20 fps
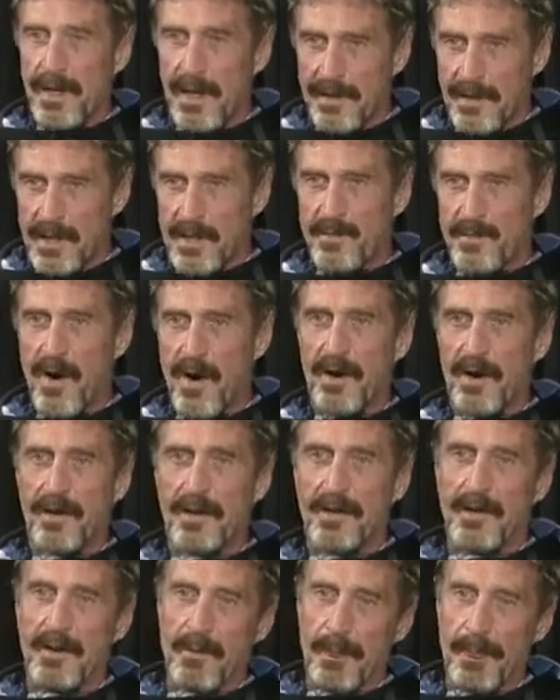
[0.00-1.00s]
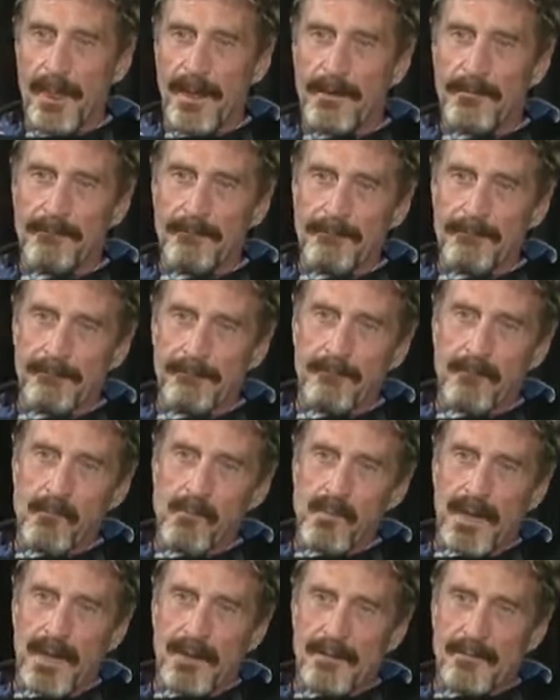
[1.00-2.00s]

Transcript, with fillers: I think they're dangerous, trying to bully our